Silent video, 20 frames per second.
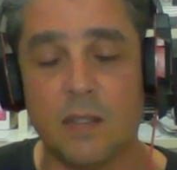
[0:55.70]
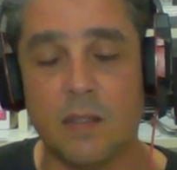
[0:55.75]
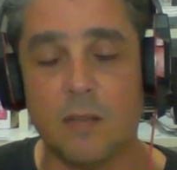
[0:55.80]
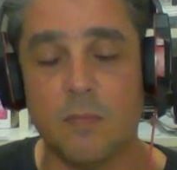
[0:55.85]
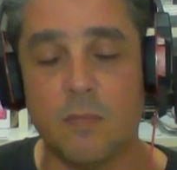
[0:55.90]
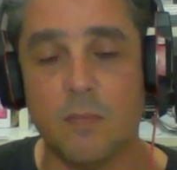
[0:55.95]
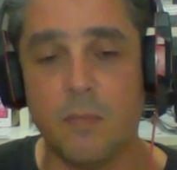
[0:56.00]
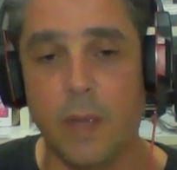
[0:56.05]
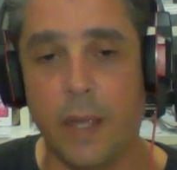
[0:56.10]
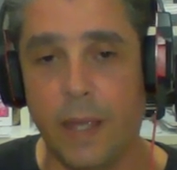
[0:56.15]

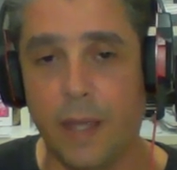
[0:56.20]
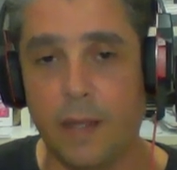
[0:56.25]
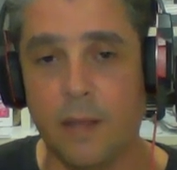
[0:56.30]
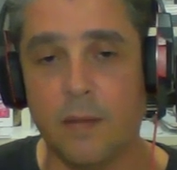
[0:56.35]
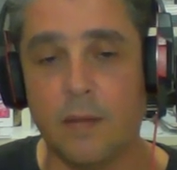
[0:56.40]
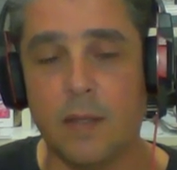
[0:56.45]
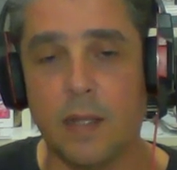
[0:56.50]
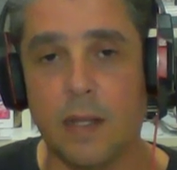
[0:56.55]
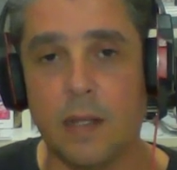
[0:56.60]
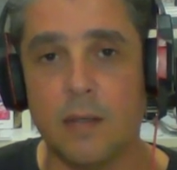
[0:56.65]

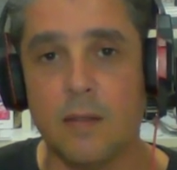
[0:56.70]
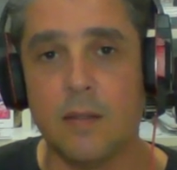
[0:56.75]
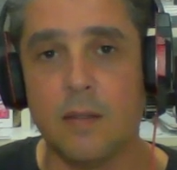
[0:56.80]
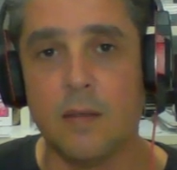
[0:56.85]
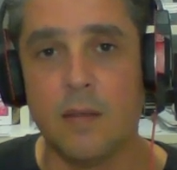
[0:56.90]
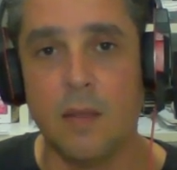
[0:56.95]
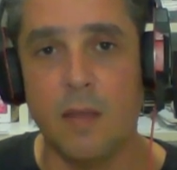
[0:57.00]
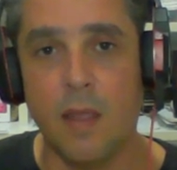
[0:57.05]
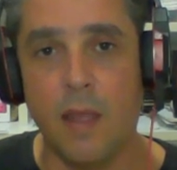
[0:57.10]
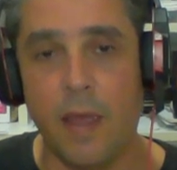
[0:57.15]
man,
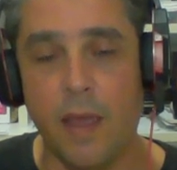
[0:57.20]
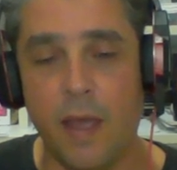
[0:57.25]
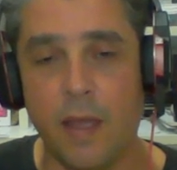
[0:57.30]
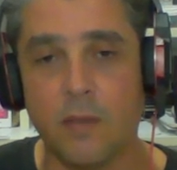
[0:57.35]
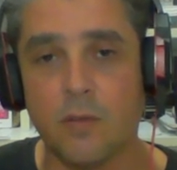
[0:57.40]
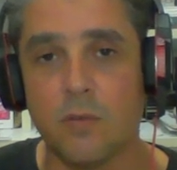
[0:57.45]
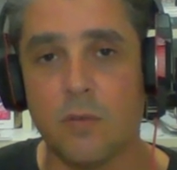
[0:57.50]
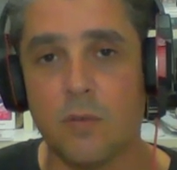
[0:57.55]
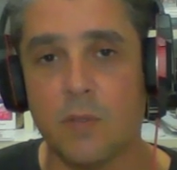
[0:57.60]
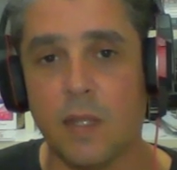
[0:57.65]
talented
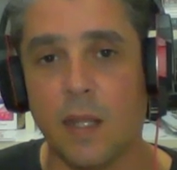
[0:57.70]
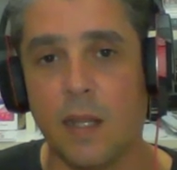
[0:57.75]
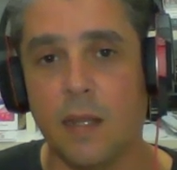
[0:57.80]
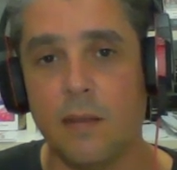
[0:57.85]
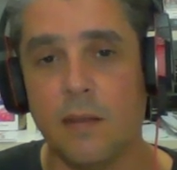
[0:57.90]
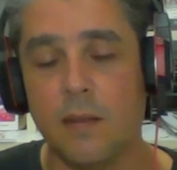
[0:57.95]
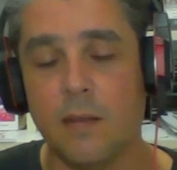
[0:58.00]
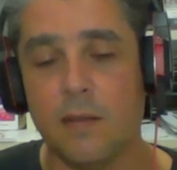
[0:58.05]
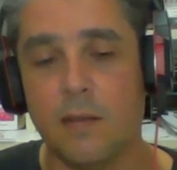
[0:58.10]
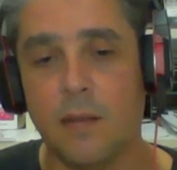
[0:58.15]
actor,
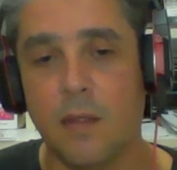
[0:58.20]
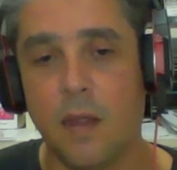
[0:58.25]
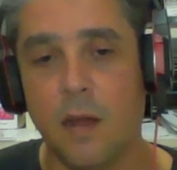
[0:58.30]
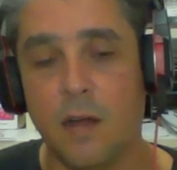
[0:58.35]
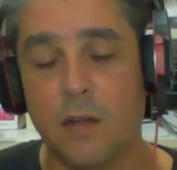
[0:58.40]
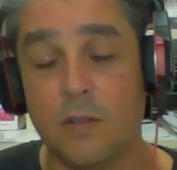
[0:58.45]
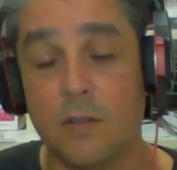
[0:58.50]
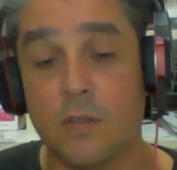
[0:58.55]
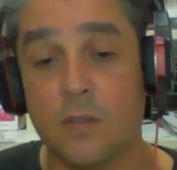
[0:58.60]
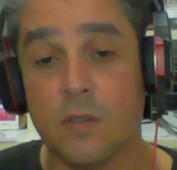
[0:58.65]
talented
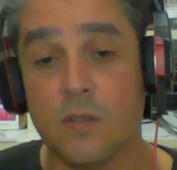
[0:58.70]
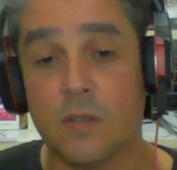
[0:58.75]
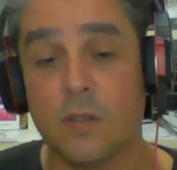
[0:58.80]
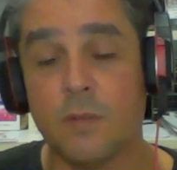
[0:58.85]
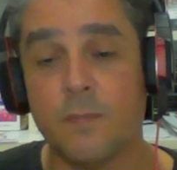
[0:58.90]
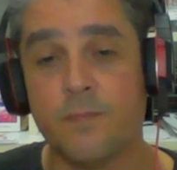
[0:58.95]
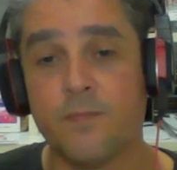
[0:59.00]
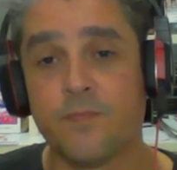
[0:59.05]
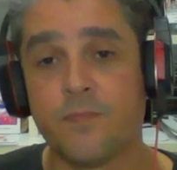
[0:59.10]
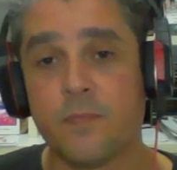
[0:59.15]
artist
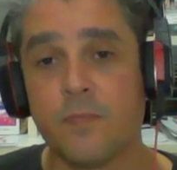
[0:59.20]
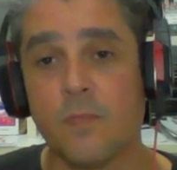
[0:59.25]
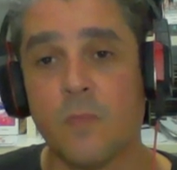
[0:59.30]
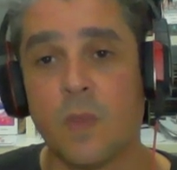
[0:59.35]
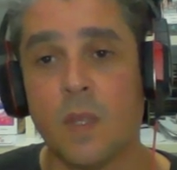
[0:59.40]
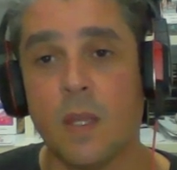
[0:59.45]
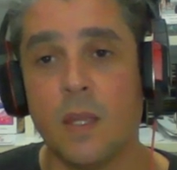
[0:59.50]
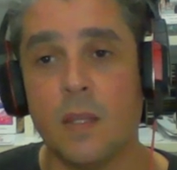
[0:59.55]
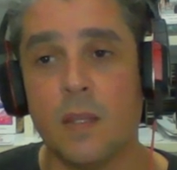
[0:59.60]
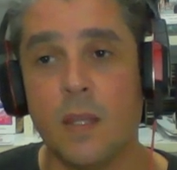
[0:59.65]

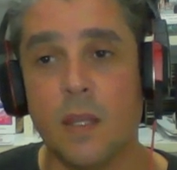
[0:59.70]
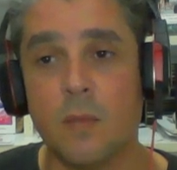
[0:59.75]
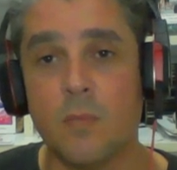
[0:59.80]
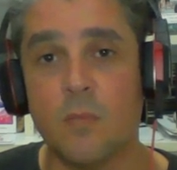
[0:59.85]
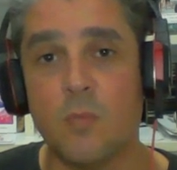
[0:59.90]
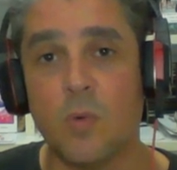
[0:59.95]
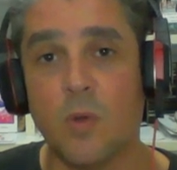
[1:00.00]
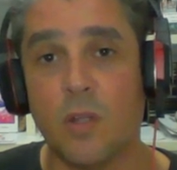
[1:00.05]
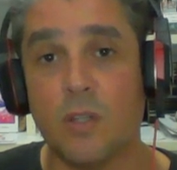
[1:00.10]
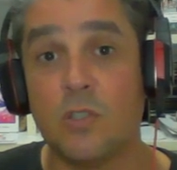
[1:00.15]

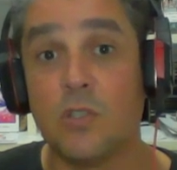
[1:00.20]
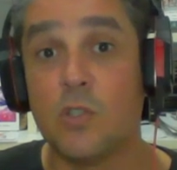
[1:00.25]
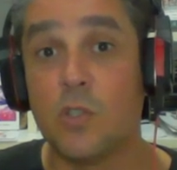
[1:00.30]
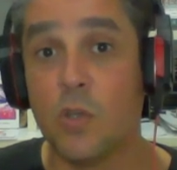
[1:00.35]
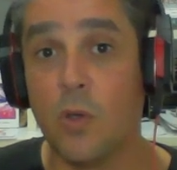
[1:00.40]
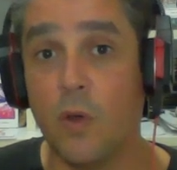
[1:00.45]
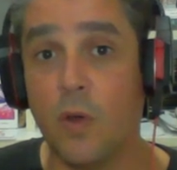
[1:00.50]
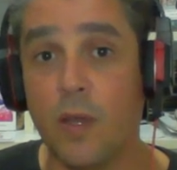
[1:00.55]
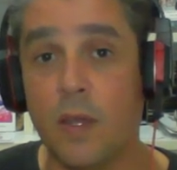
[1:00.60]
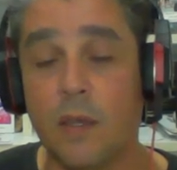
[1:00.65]
that brought
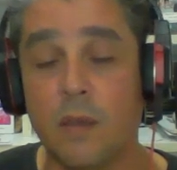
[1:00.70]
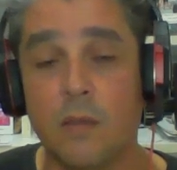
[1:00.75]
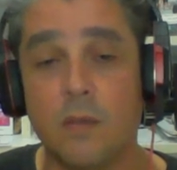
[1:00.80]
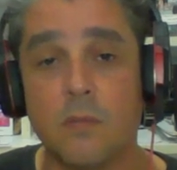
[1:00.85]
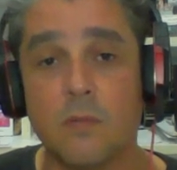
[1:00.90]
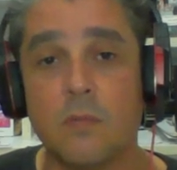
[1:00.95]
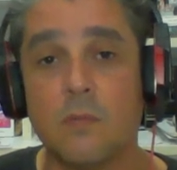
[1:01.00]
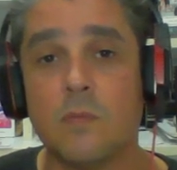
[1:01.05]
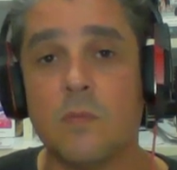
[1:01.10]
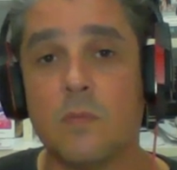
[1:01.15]
joy
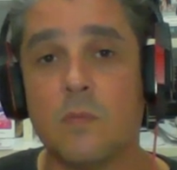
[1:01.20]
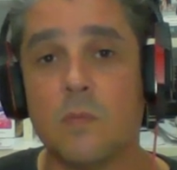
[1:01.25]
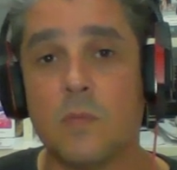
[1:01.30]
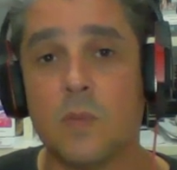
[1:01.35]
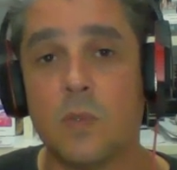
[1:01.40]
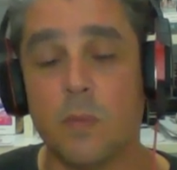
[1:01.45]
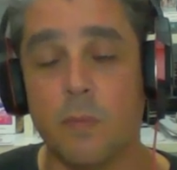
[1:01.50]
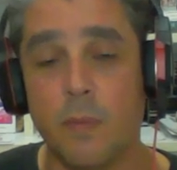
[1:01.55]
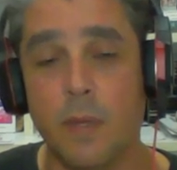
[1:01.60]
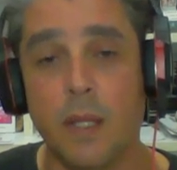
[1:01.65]

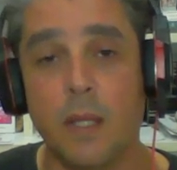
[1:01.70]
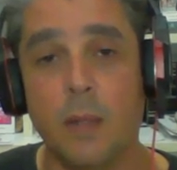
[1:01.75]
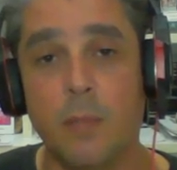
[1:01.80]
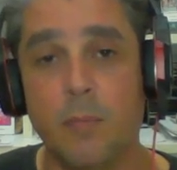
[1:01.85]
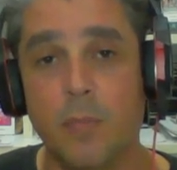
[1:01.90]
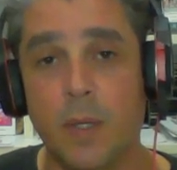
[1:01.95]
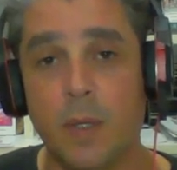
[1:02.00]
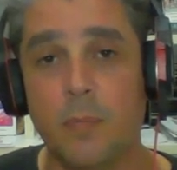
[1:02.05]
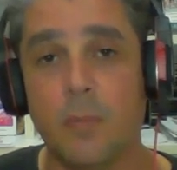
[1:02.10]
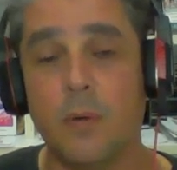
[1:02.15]
to many
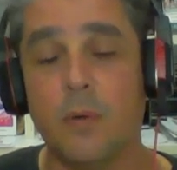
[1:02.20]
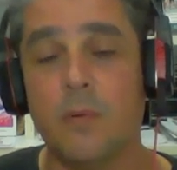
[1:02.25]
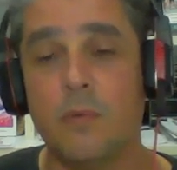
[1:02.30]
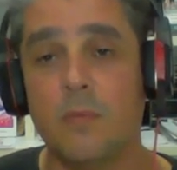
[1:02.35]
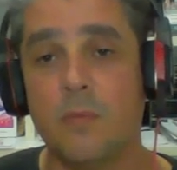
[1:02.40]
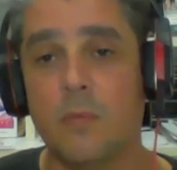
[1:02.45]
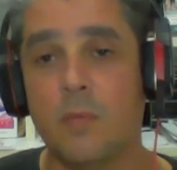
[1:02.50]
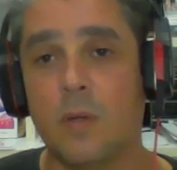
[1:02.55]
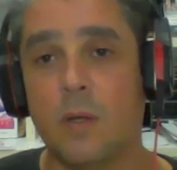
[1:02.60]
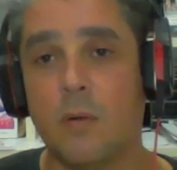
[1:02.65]
people
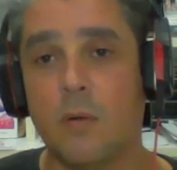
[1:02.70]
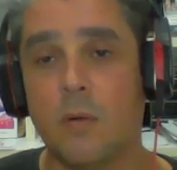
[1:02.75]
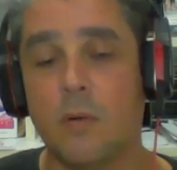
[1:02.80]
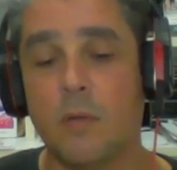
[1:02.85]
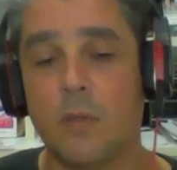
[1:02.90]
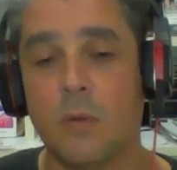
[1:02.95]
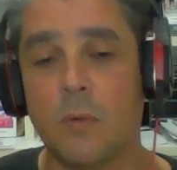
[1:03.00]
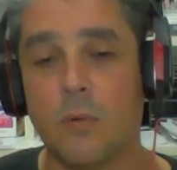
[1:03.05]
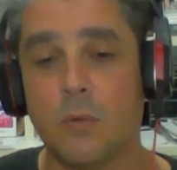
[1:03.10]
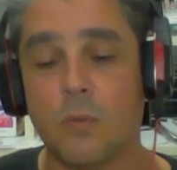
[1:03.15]

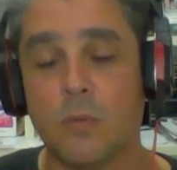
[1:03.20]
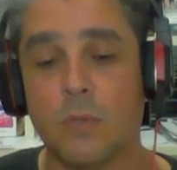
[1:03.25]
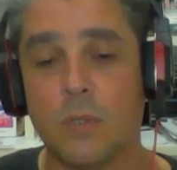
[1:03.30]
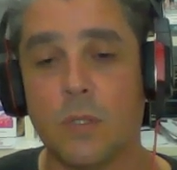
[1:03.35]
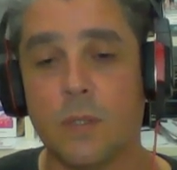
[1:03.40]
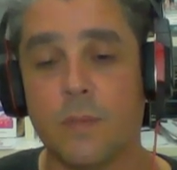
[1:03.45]
around the world.